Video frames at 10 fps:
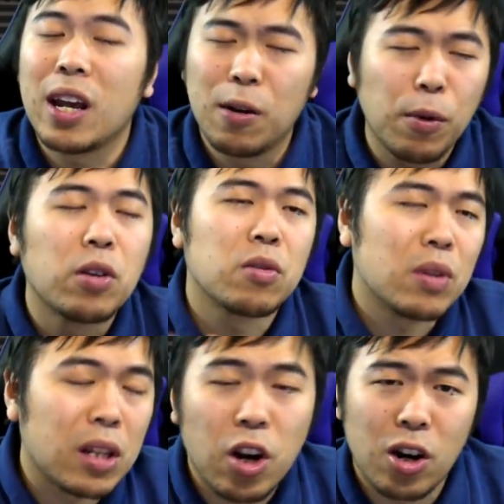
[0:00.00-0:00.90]
And I'll also
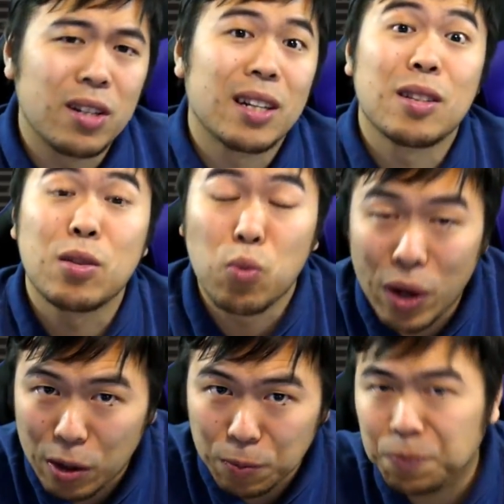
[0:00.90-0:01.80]
read the card text as well.